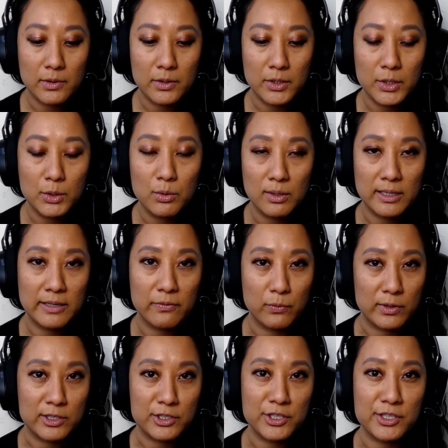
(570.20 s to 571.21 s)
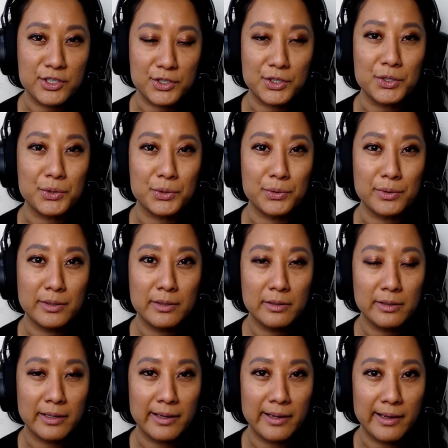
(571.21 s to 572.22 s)
you are left with just you.
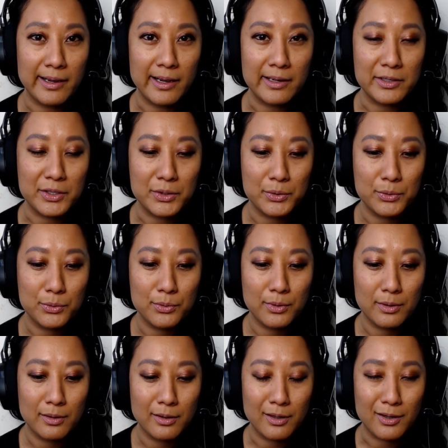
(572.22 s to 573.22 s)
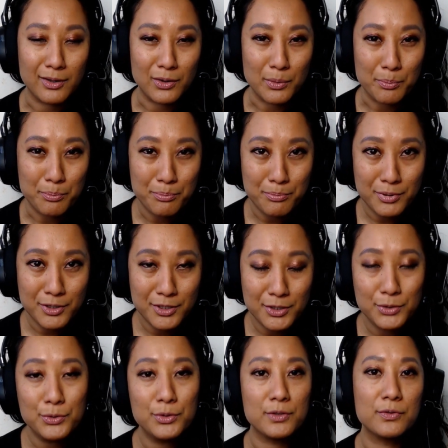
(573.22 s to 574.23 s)
And you are a
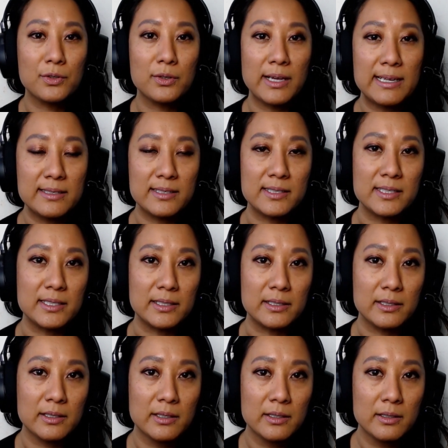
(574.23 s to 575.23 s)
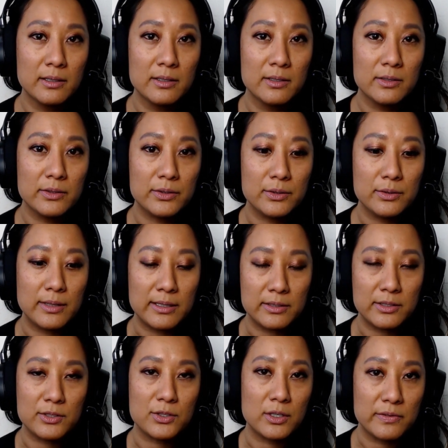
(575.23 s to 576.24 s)
beautiful entity that
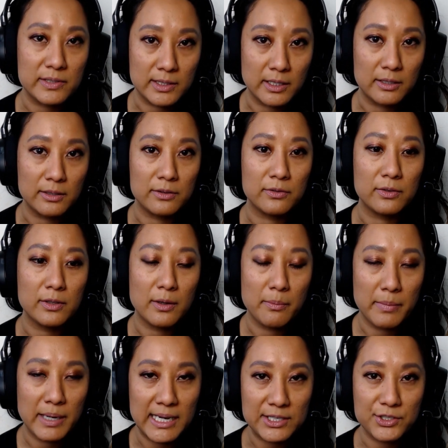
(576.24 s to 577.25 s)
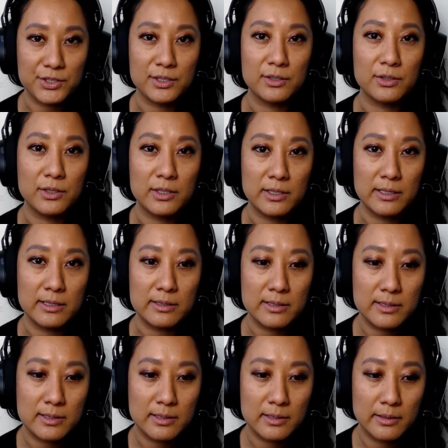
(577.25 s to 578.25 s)
deserves love, compassion,
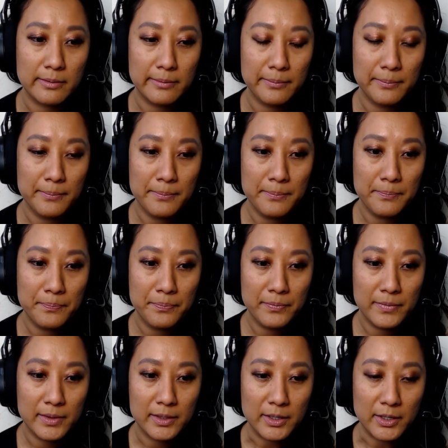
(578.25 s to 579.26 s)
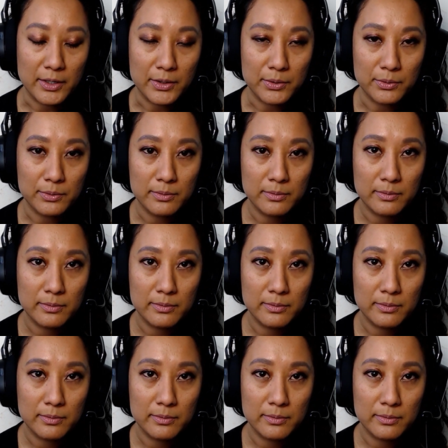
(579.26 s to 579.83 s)
goodness. You know,